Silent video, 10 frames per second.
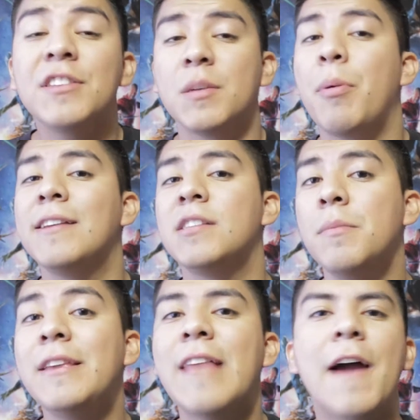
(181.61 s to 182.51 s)
surprising to
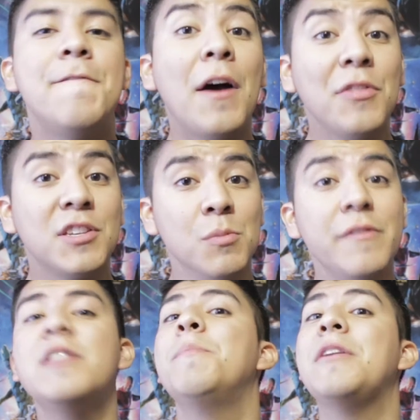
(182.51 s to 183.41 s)
me that I found this
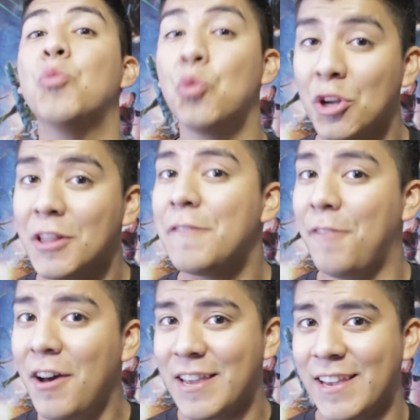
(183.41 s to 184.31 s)
movie to be really
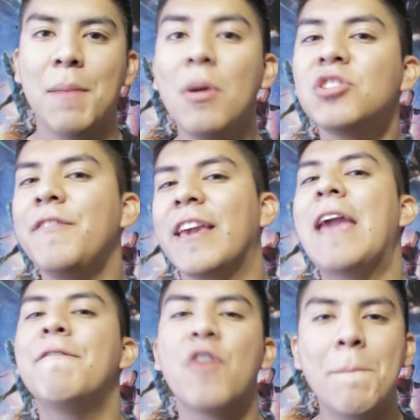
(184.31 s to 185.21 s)
funny. And most of it
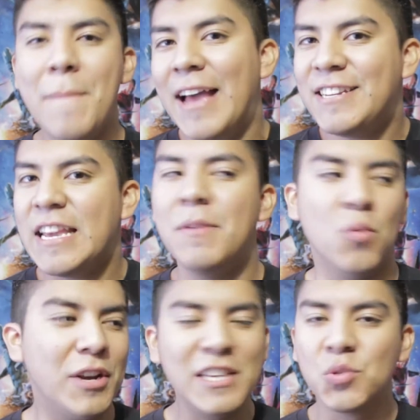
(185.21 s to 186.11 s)
came from Matt
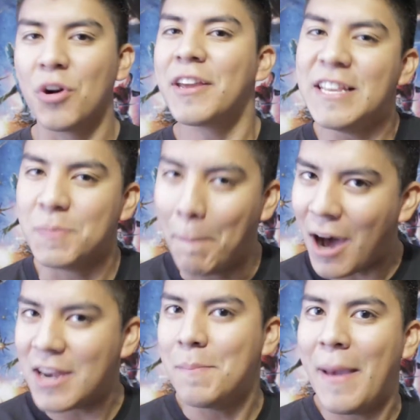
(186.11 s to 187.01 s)
Damon. When he's working his
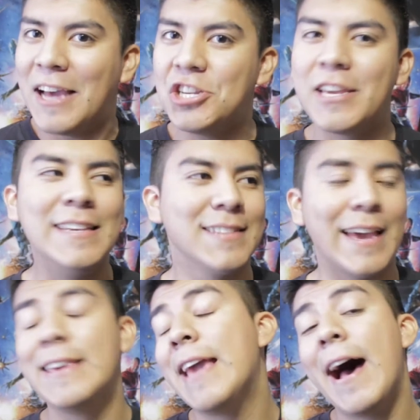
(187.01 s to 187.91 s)
botany magic, he's
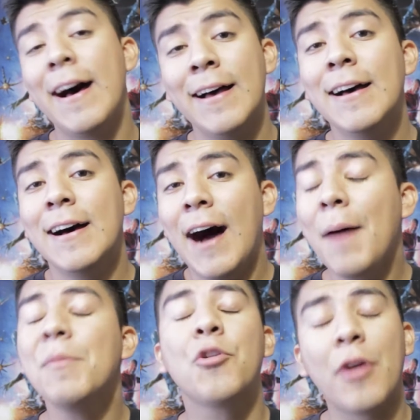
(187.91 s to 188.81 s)
like, yeah,
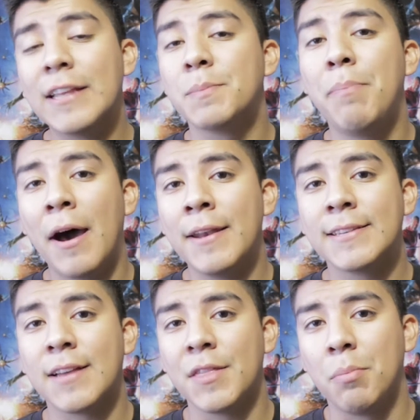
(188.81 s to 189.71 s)
I'm the greatest
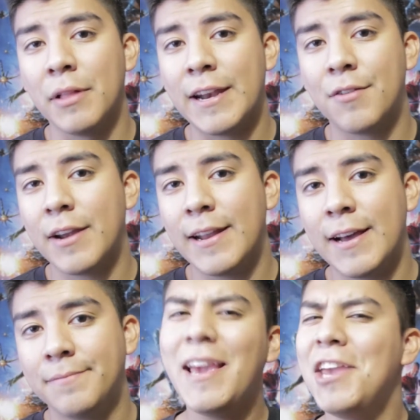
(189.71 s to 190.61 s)
botanist on the planet right
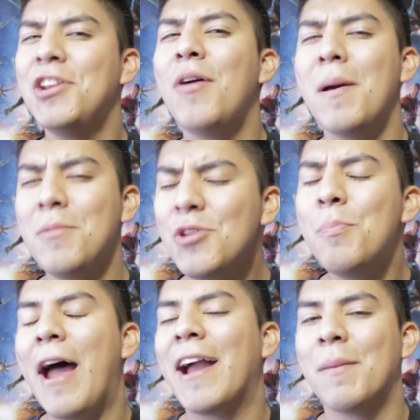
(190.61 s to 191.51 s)
now. Yeah, you know what? You
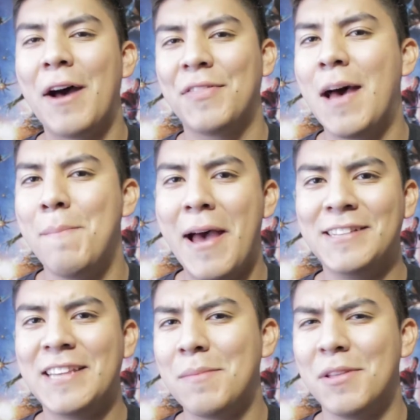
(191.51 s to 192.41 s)
brag about that,
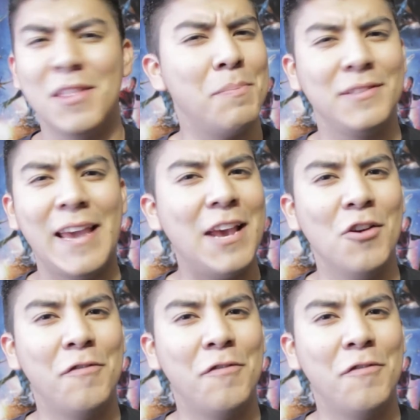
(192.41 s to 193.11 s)
Matt Damon, the potato